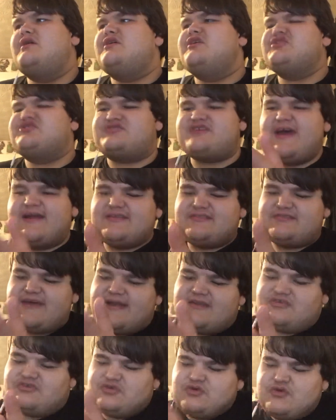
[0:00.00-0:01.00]
So
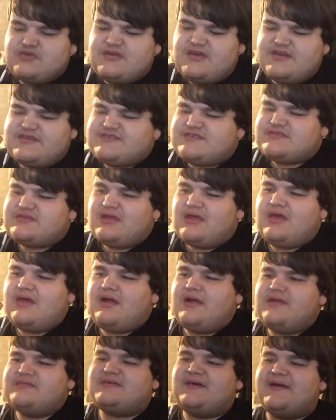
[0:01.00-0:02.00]
they do these
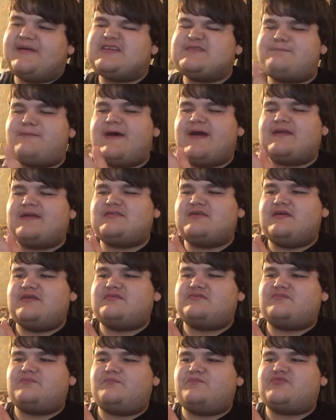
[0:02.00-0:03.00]
things. They expect
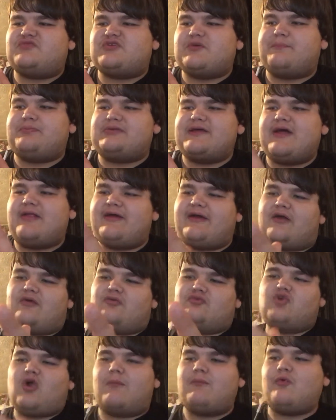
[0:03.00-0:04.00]
it to play it like a
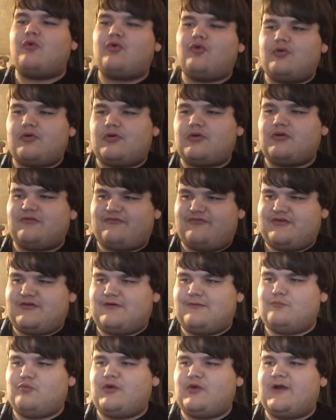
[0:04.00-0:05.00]
normal horror
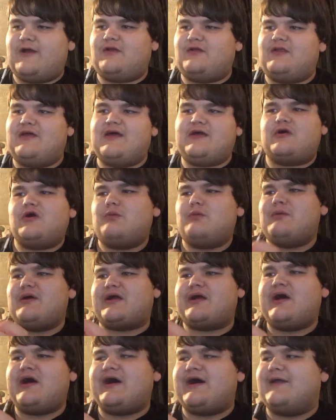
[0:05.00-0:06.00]
film where you're like, oh my
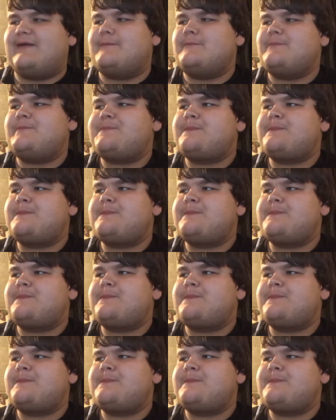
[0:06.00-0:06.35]
God.